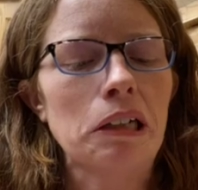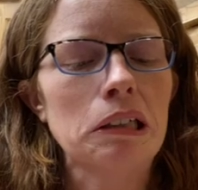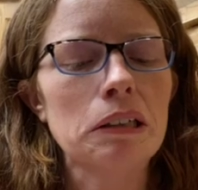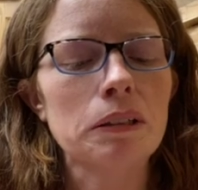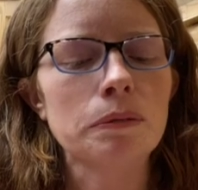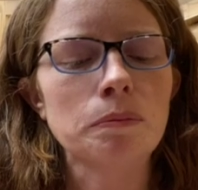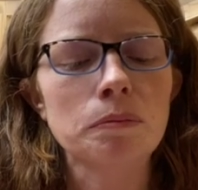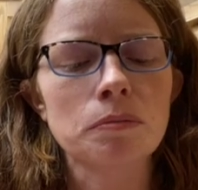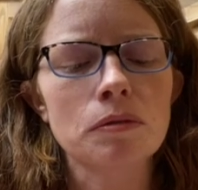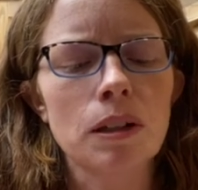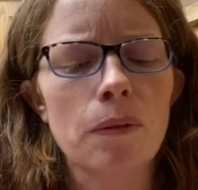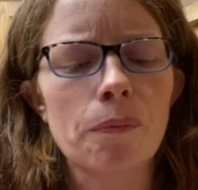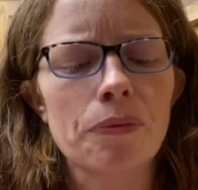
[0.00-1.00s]
And
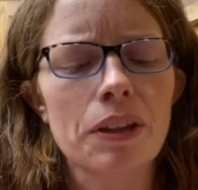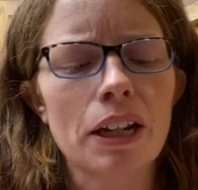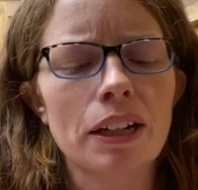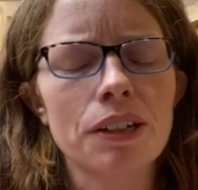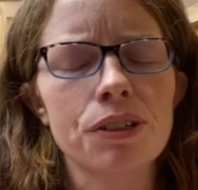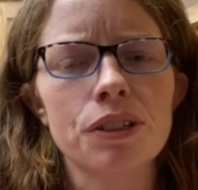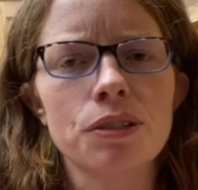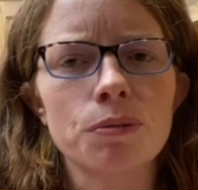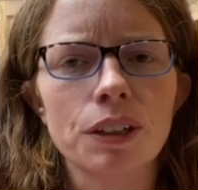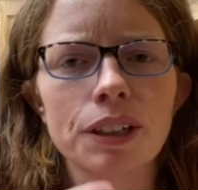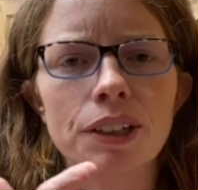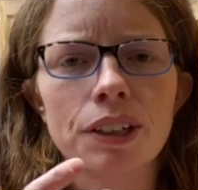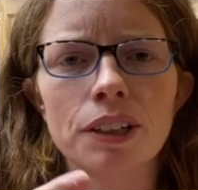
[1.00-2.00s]
it's just
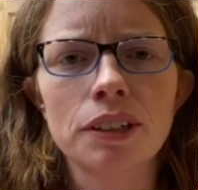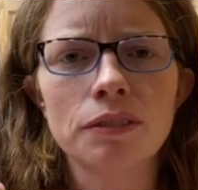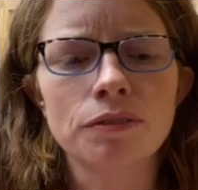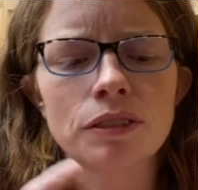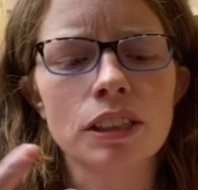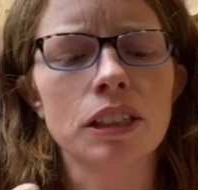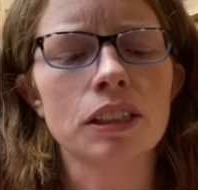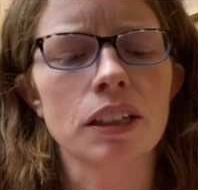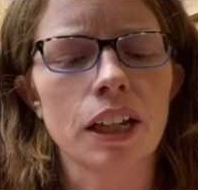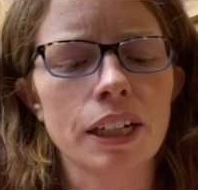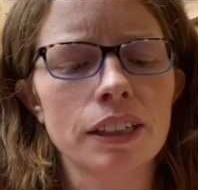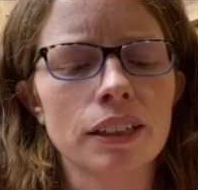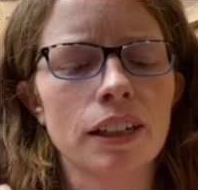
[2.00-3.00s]
really good. It's
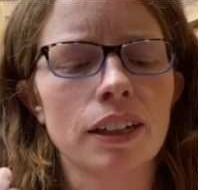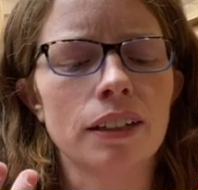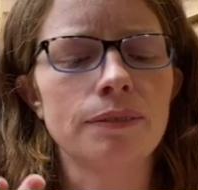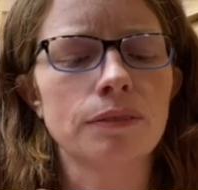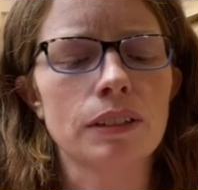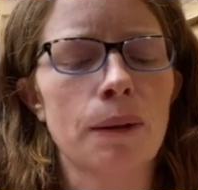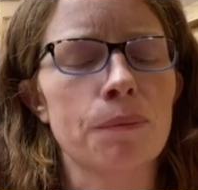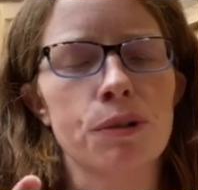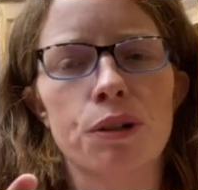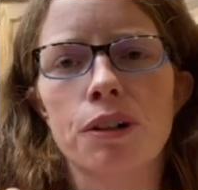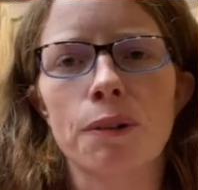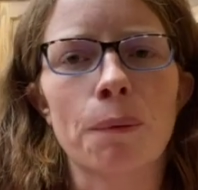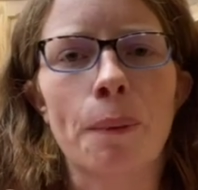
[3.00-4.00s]
light. I'm
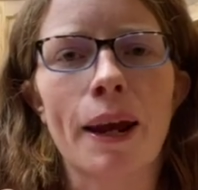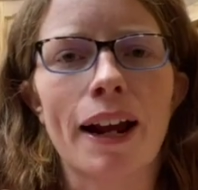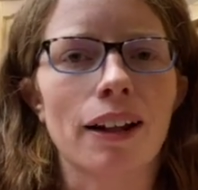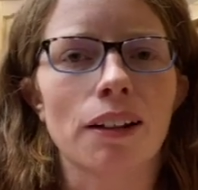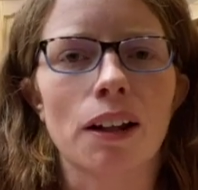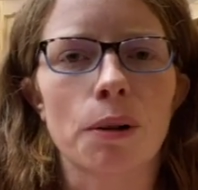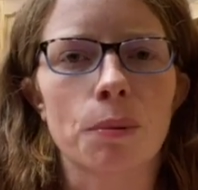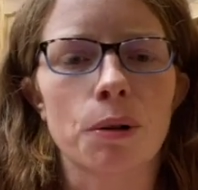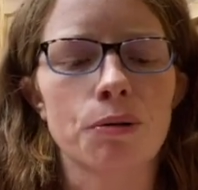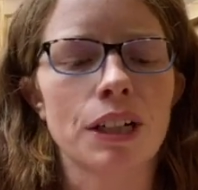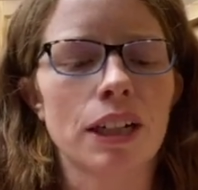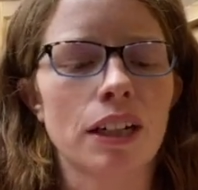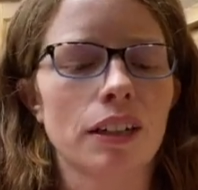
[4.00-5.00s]
sure it'll pack a lot of
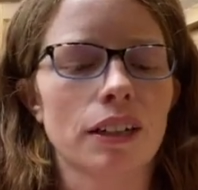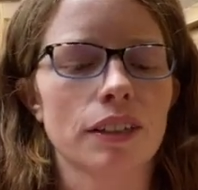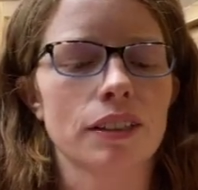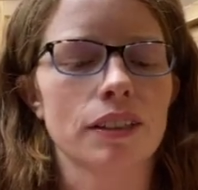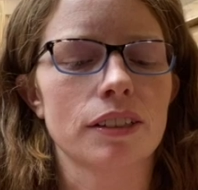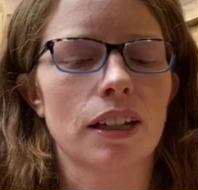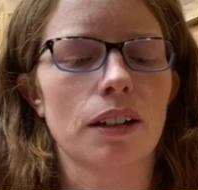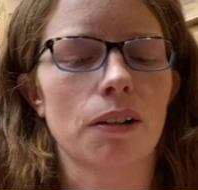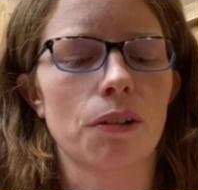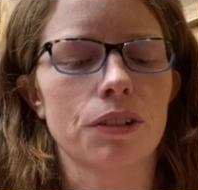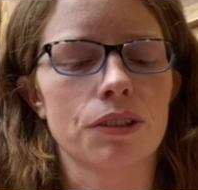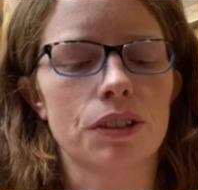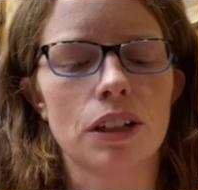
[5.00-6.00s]
protein in it because it's got all
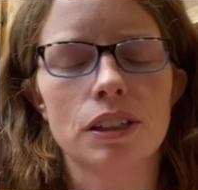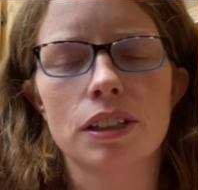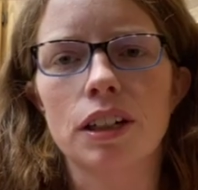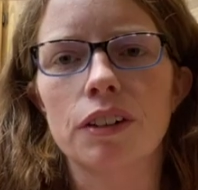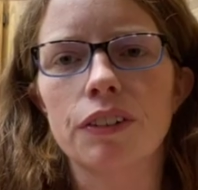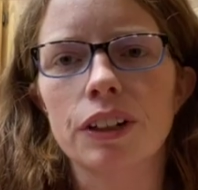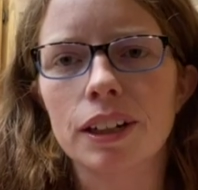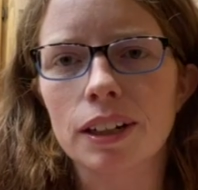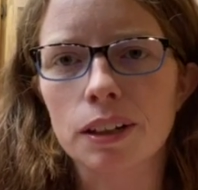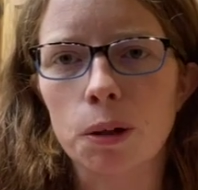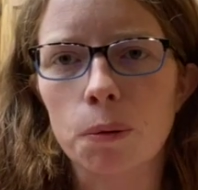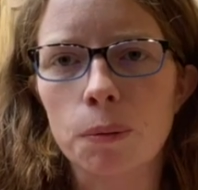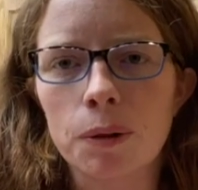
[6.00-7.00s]
those nuts and everything in
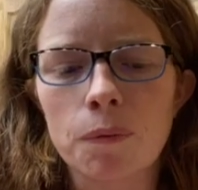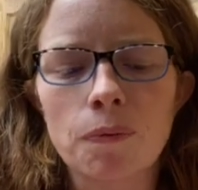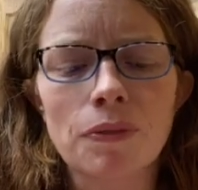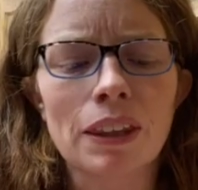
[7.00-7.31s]
the oatmeal.